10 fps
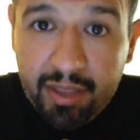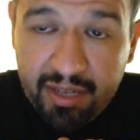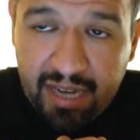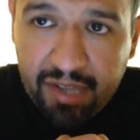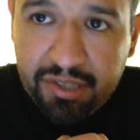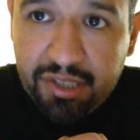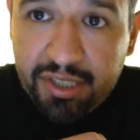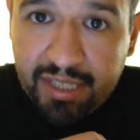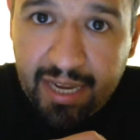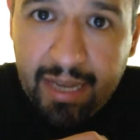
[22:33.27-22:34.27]
The
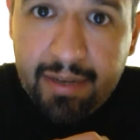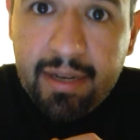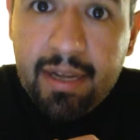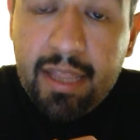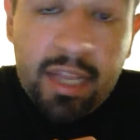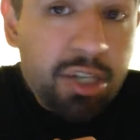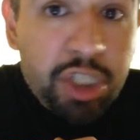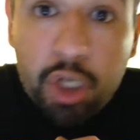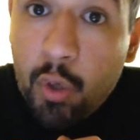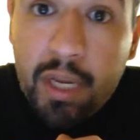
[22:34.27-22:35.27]
announcers, again, there's
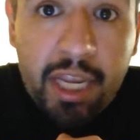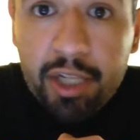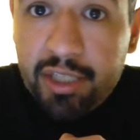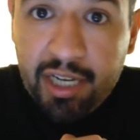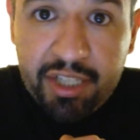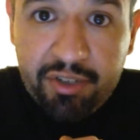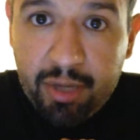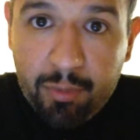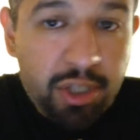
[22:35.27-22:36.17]
no heel announcer anymore.